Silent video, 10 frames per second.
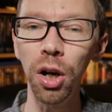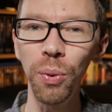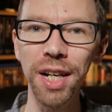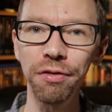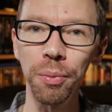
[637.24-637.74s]

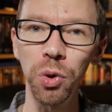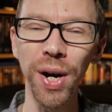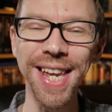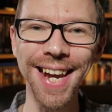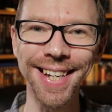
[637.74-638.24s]
Halloween from
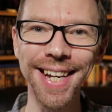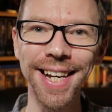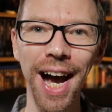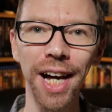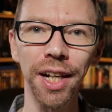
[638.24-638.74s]

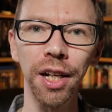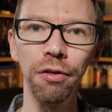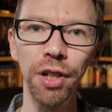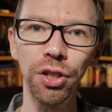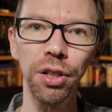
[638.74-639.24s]
2018 had an
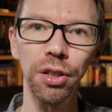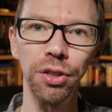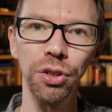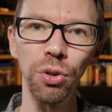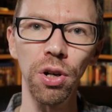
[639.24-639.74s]
original
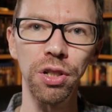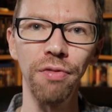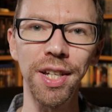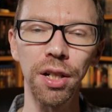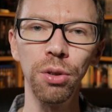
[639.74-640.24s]
source
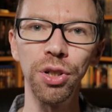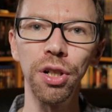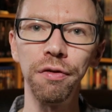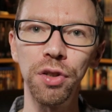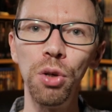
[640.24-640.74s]

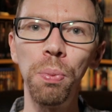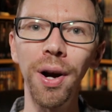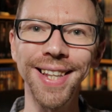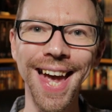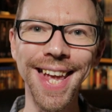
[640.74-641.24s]
resolution of
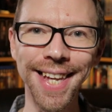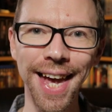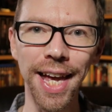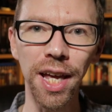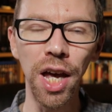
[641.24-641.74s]

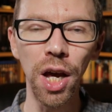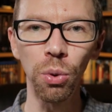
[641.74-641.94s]
2.8K,